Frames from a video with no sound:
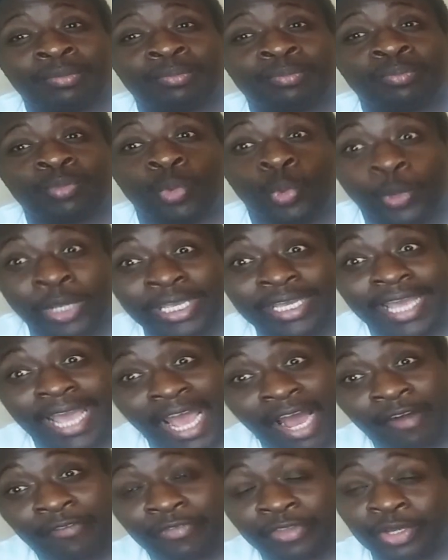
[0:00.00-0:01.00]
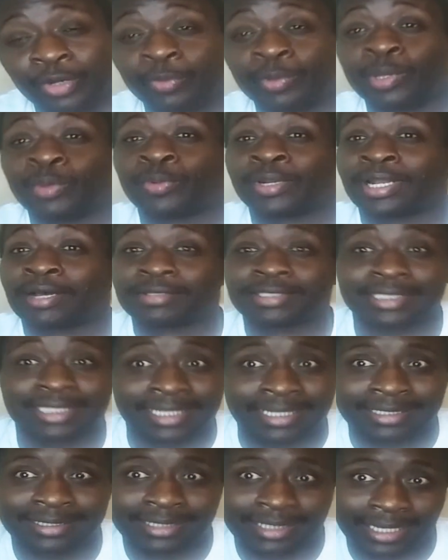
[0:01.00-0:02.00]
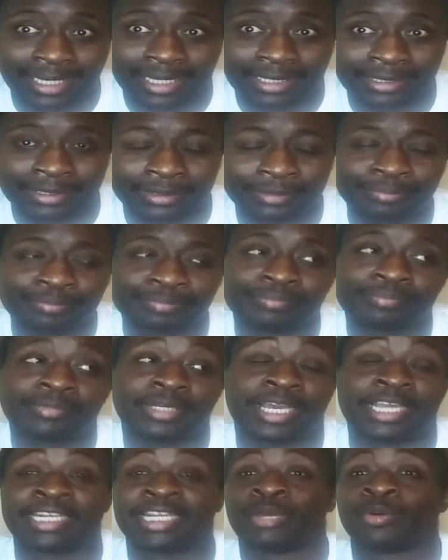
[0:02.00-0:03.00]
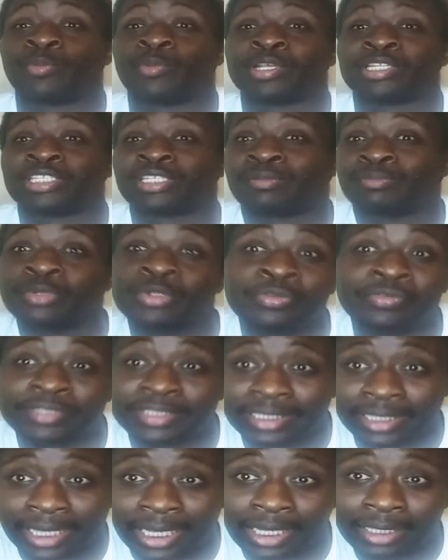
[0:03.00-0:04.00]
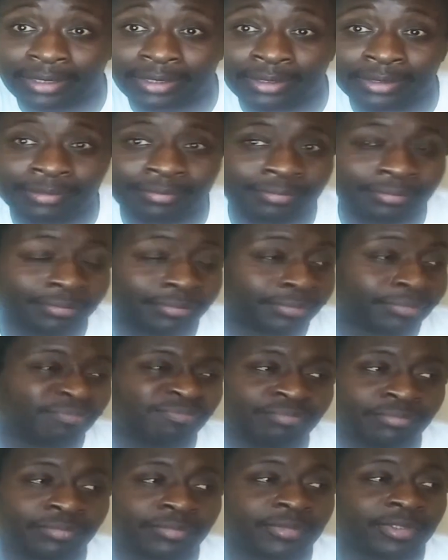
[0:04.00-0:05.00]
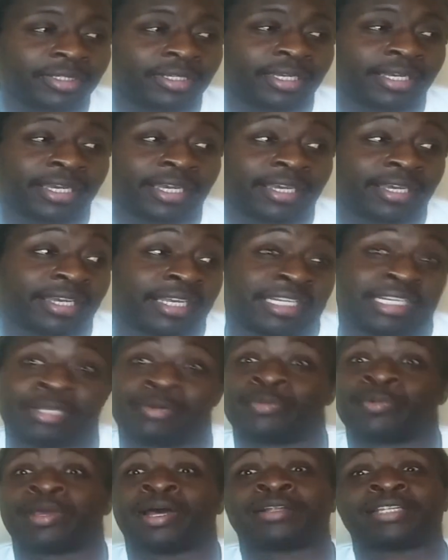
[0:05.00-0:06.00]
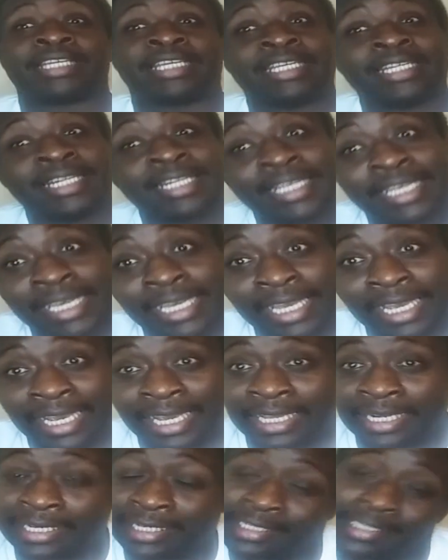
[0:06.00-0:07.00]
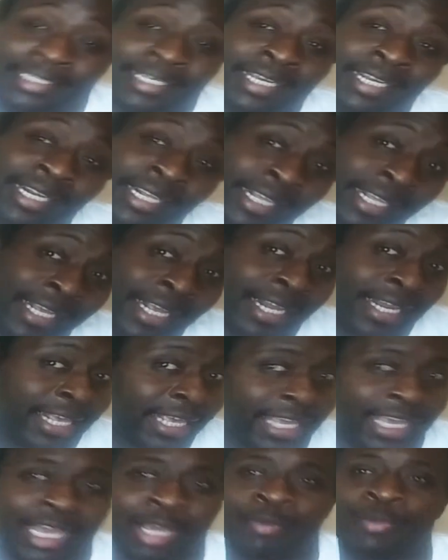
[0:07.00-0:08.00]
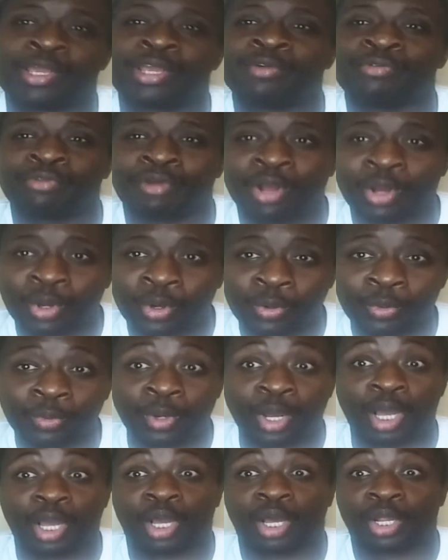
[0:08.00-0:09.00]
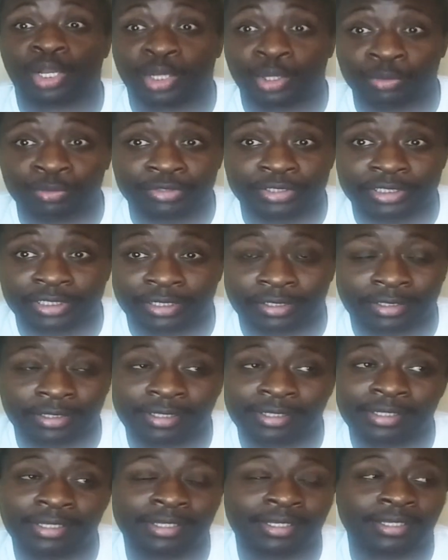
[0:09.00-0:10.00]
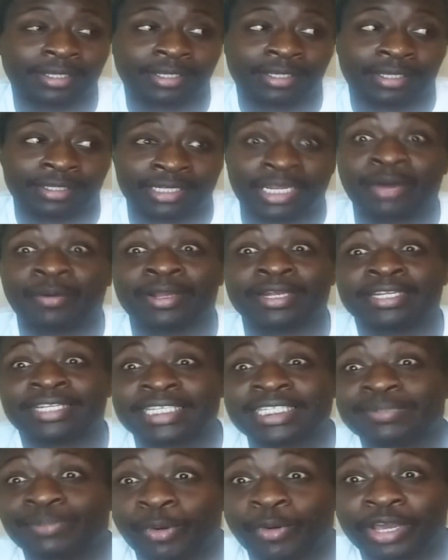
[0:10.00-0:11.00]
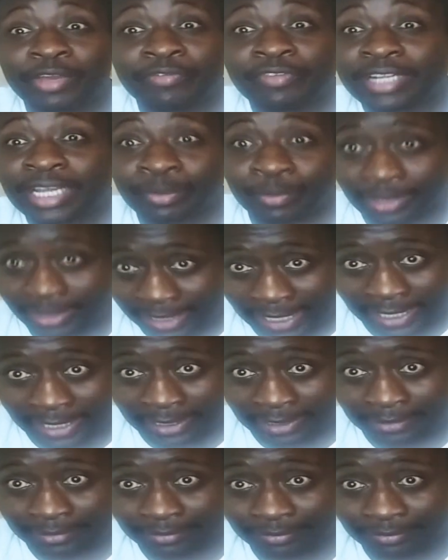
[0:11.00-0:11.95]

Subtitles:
week after, we went out to eat together, and then we went to the movies together. Then we went out to eat again, and again, and again, and we grown closer. Now, at this point, I feel like we dating.